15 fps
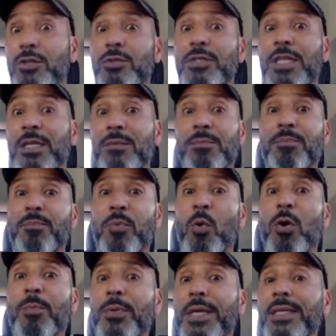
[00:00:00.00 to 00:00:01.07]
choosing
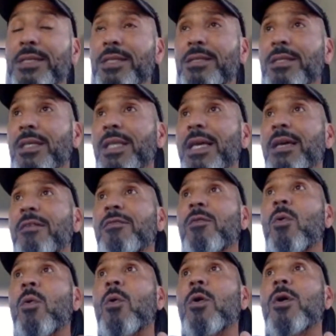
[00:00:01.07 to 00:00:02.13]
poor places to
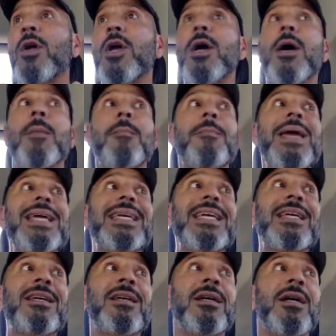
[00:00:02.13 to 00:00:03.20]
live or
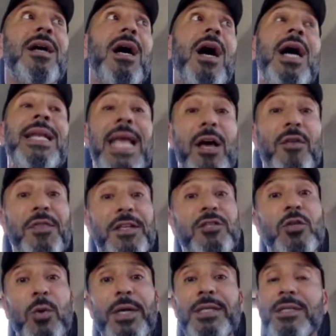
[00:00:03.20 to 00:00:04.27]
making unhealthy
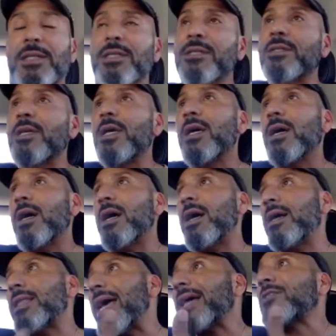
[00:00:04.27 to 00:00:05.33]
choices.
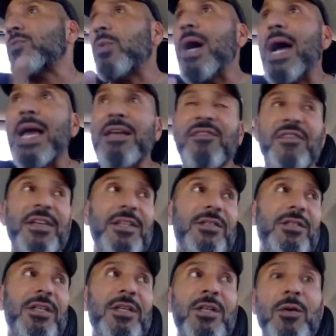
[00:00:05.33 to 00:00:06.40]
The ex-wife
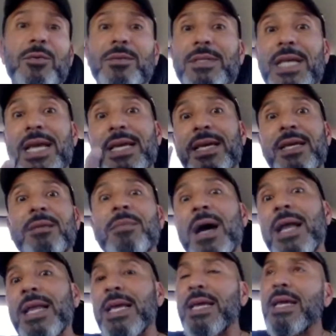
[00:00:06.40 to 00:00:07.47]
is, you know, taking
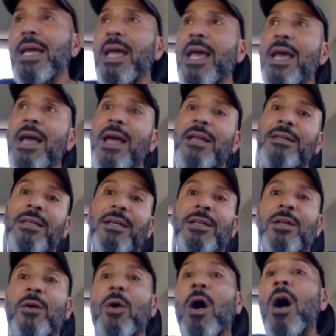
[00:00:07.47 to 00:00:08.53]
money and,
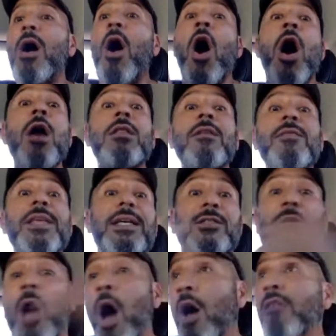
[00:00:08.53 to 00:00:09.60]
you know, all of
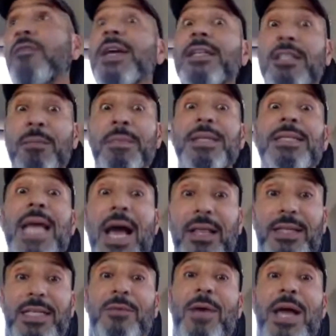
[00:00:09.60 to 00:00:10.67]
this, all victim
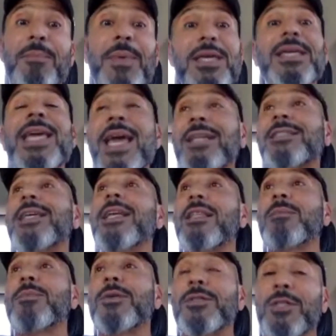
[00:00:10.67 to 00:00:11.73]
mentality, right? But you can't say
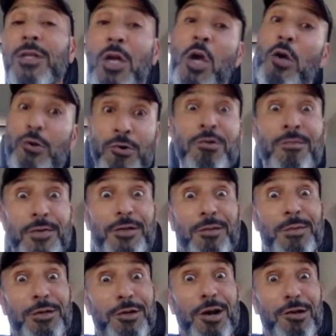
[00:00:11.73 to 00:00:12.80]
to the person, you're in
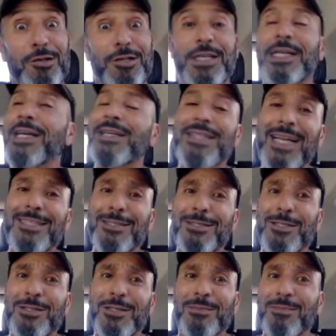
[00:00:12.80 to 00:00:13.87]
victim mentality. That just
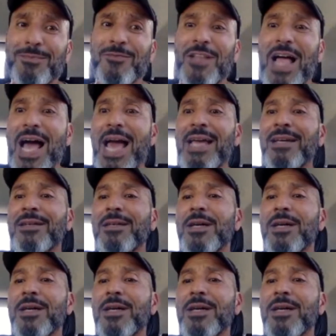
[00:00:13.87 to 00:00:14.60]
doesn't fly.